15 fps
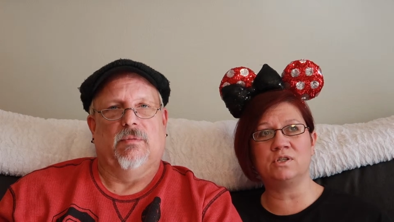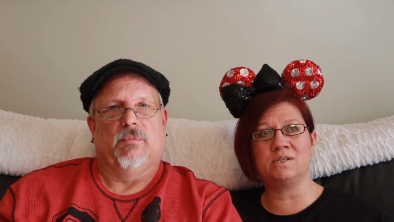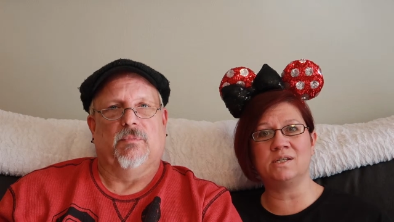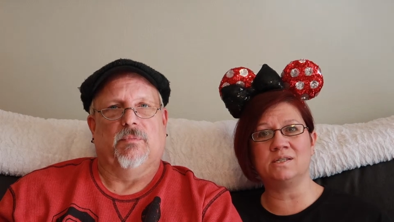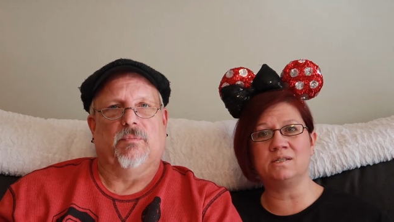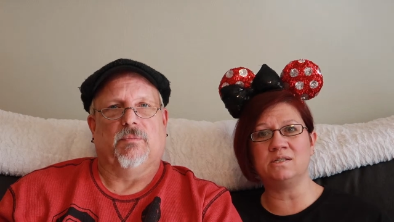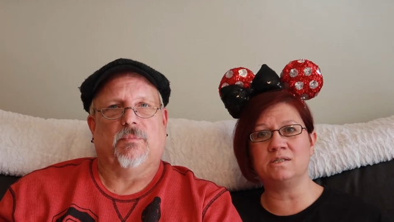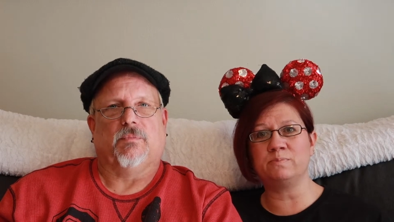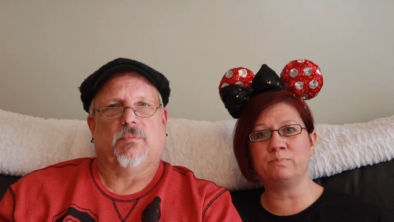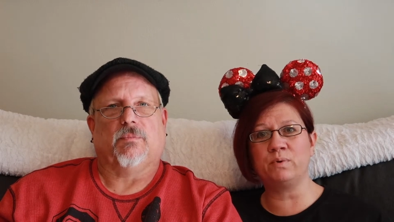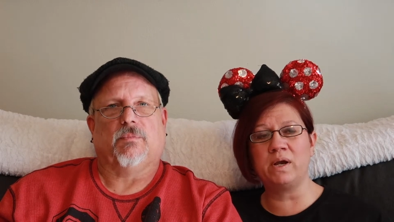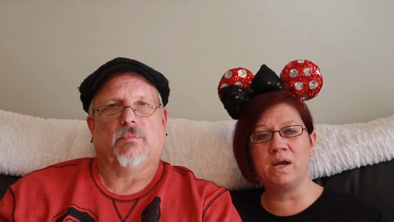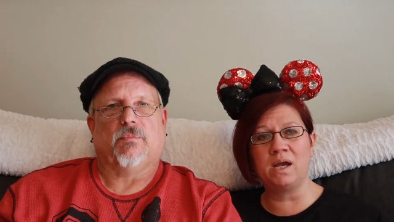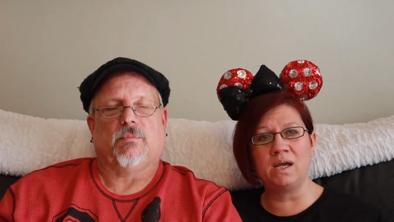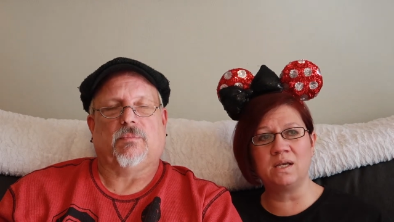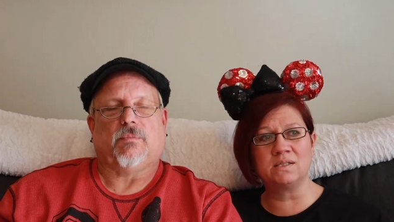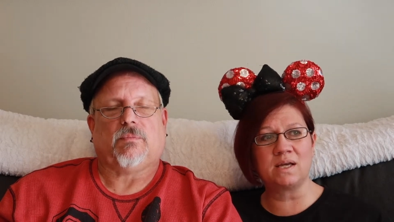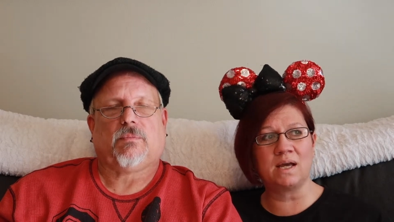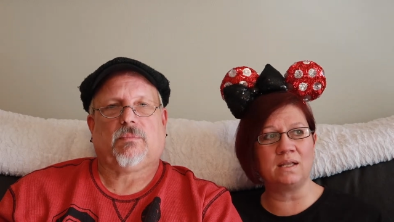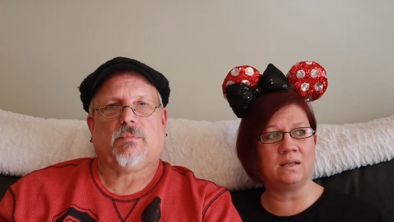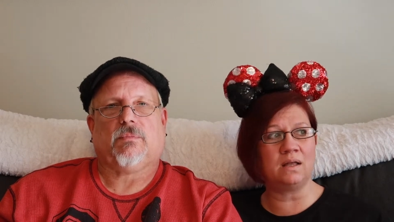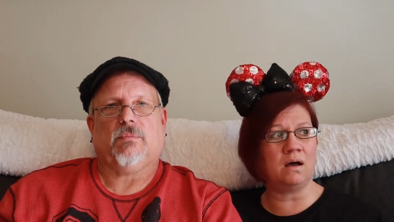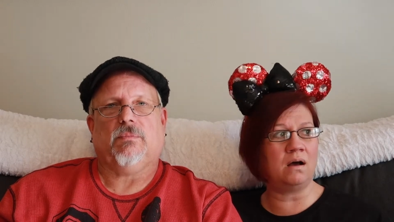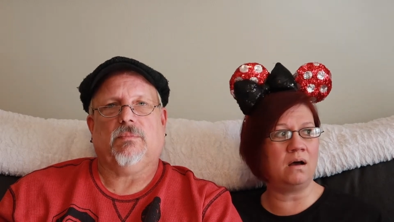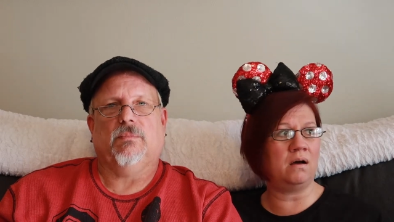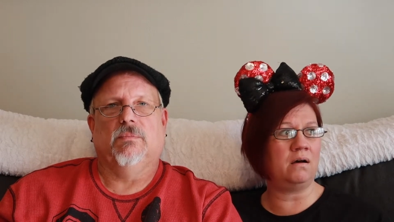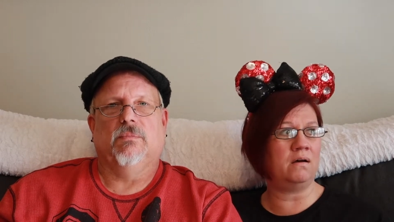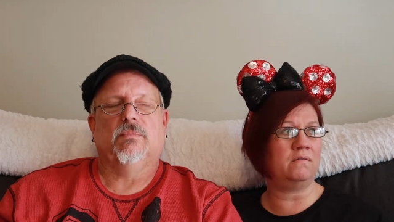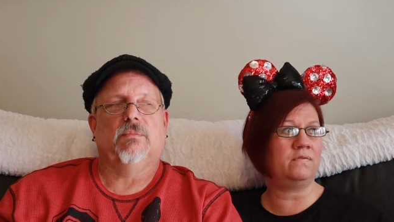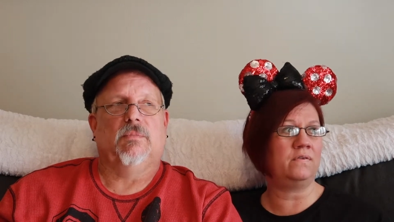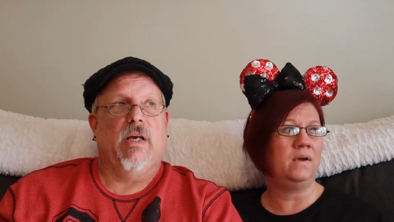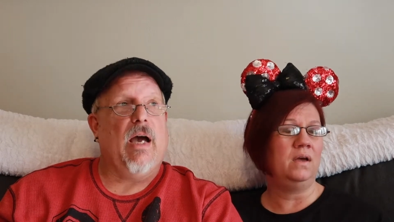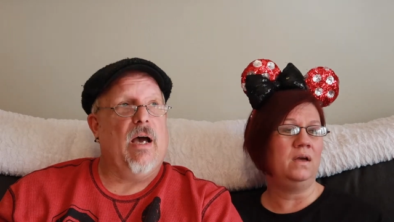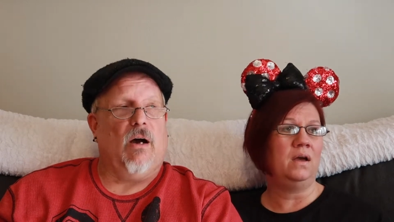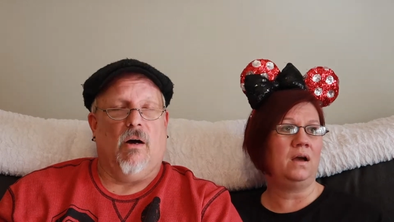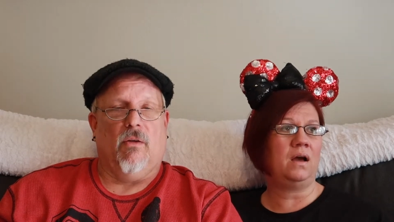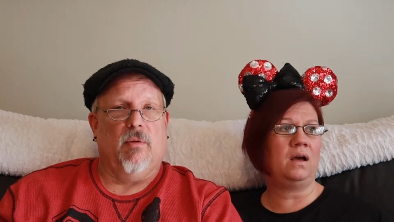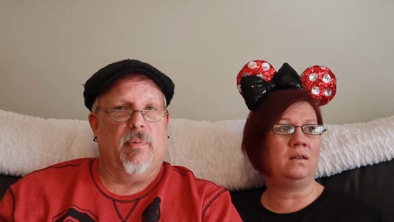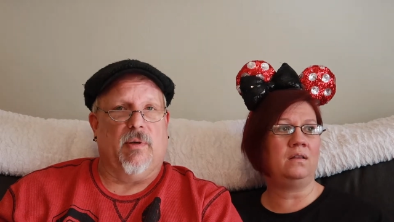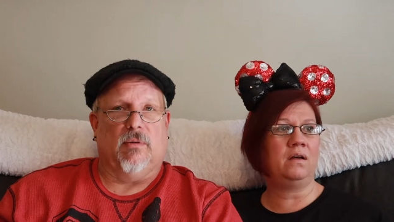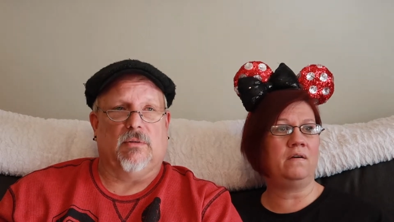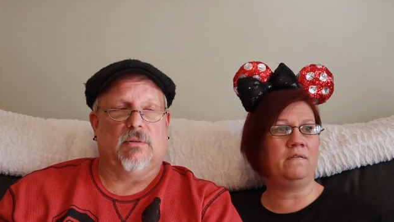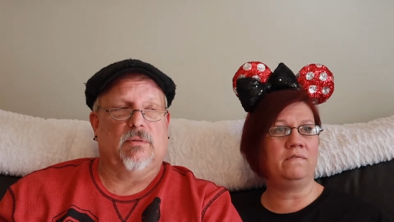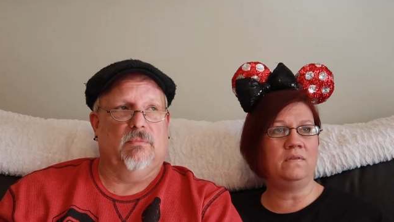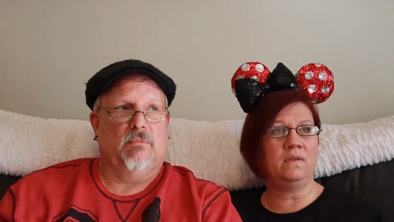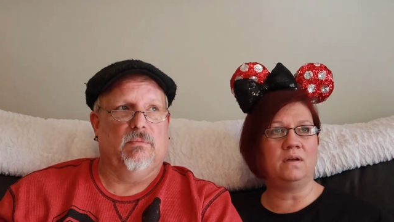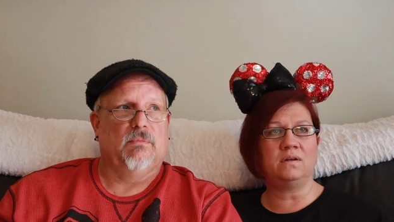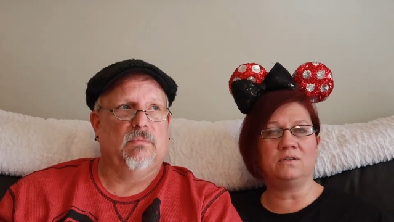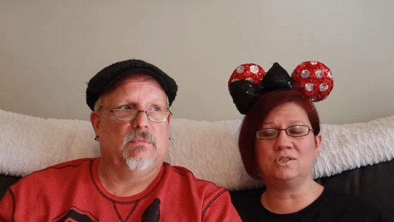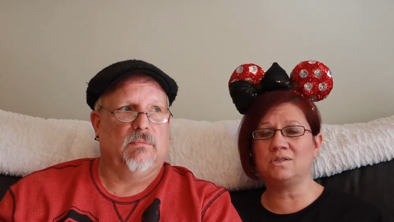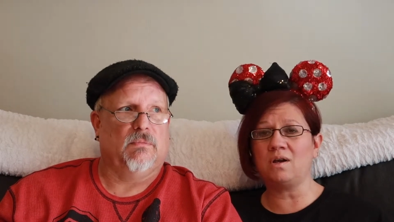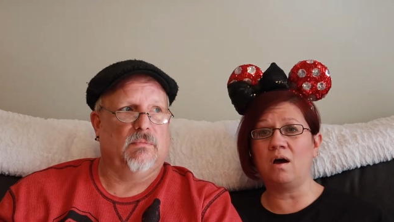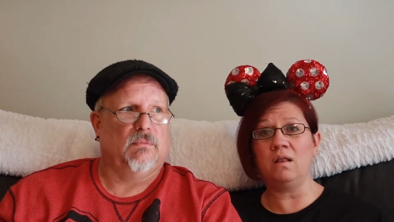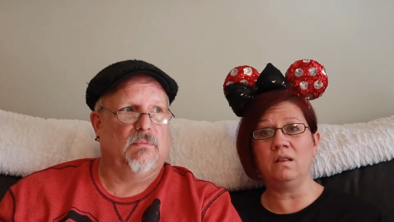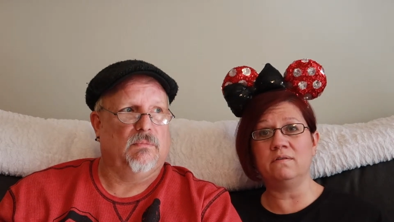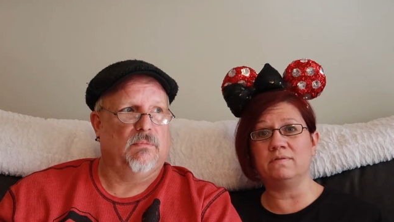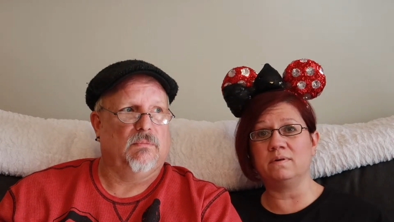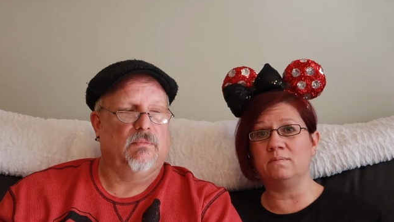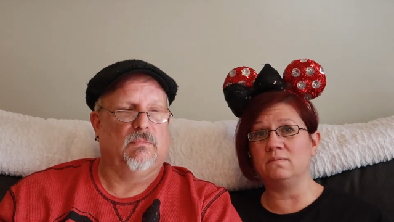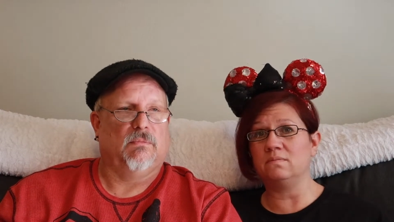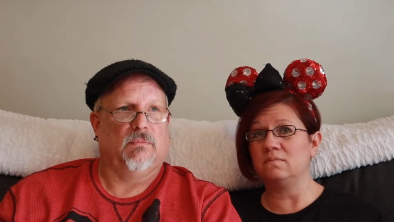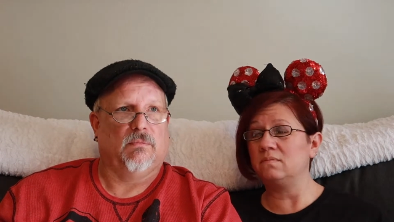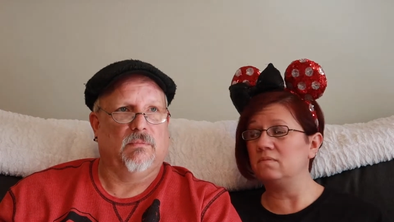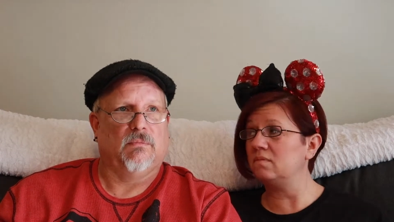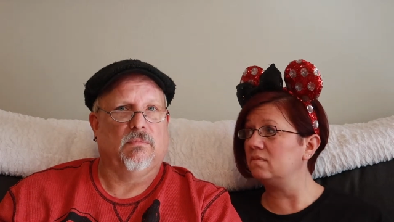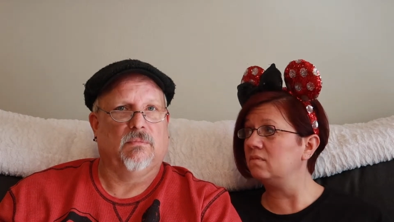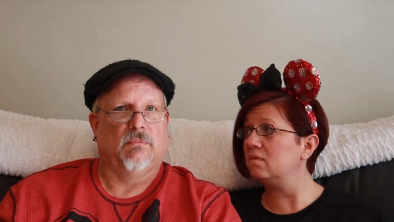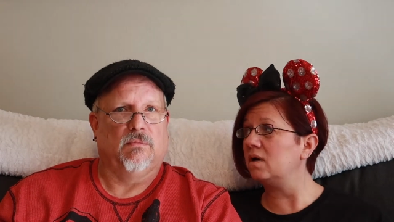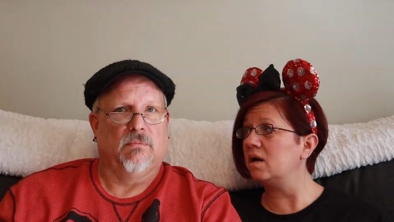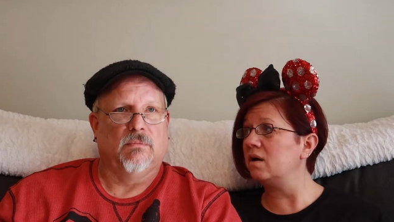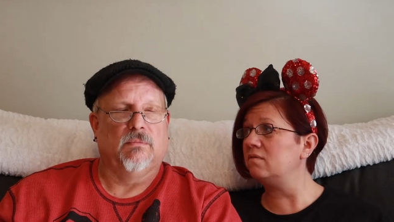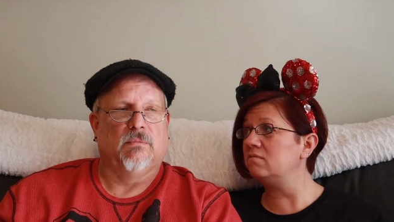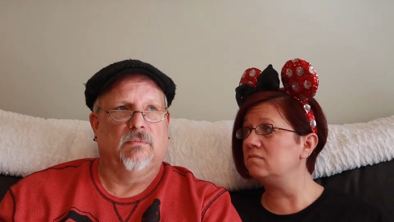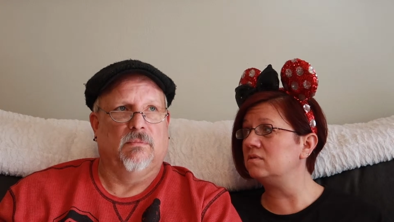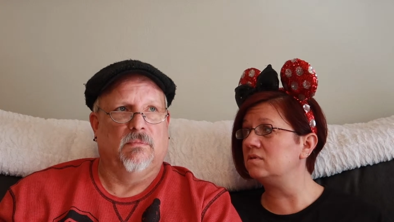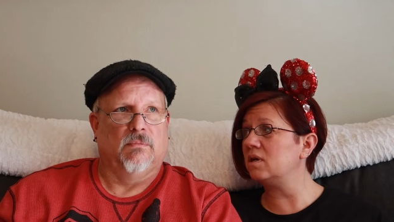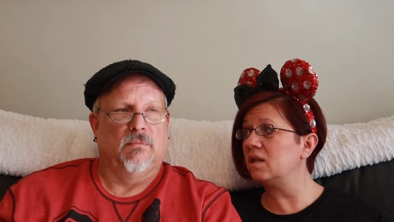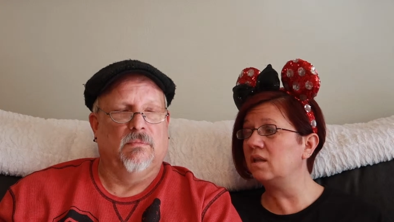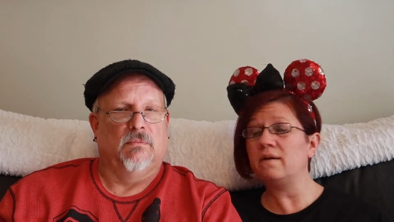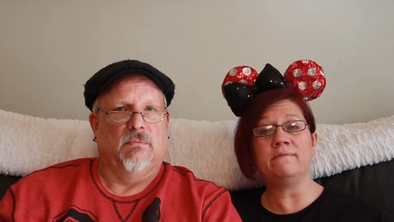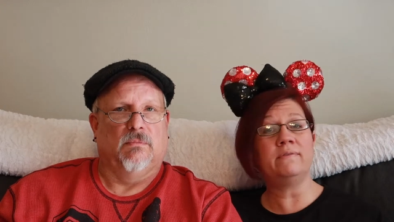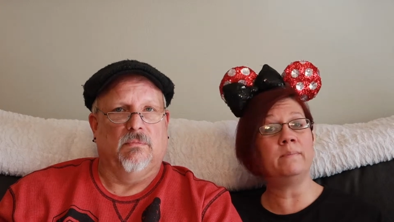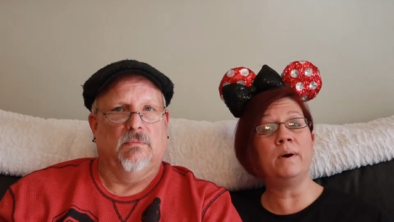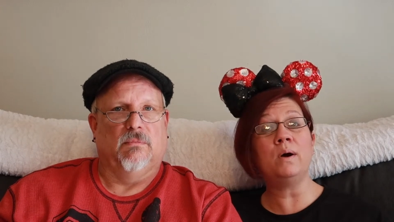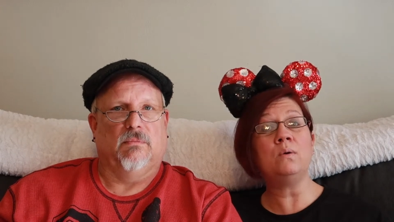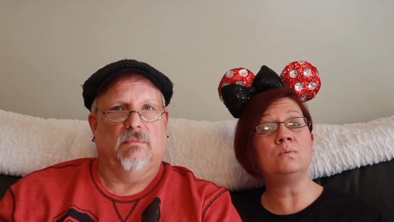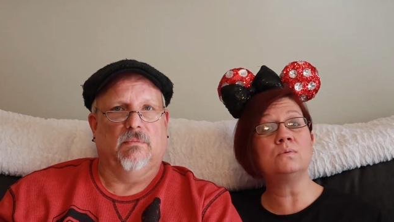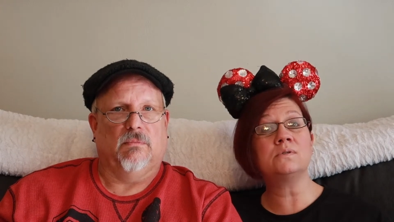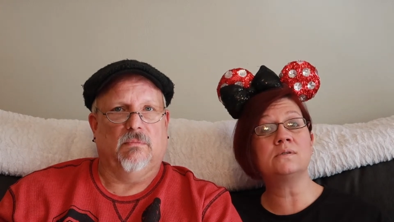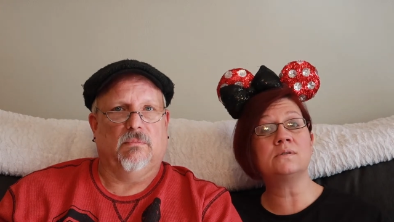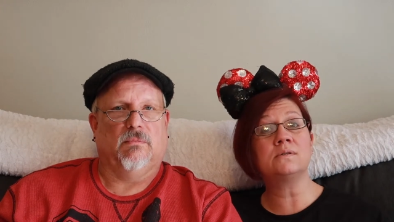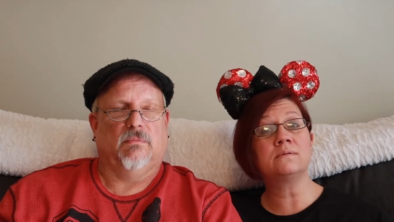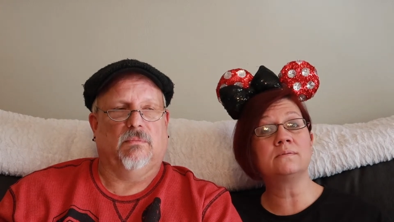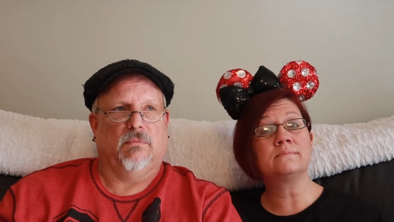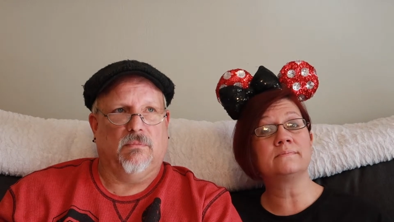Speaker 1: to Disney Springs, I love. Yeah, all the I boats. love just all of them. I I love the boats.